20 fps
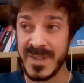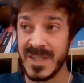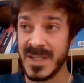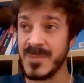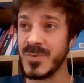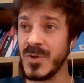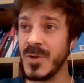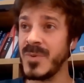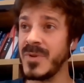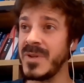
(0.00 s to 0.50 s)

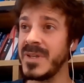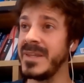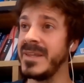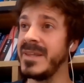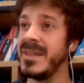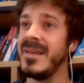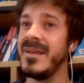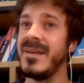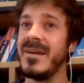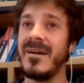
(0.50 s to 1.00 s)

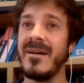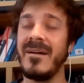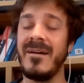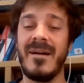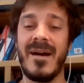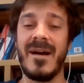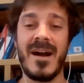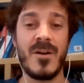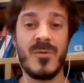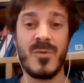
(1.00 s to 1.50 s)
properly.
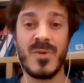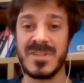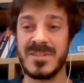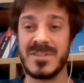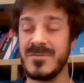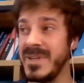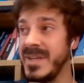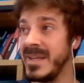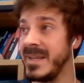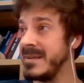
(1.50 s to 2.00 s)
I was
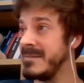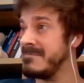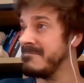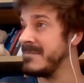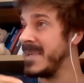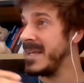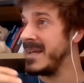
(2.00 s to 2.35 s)
doing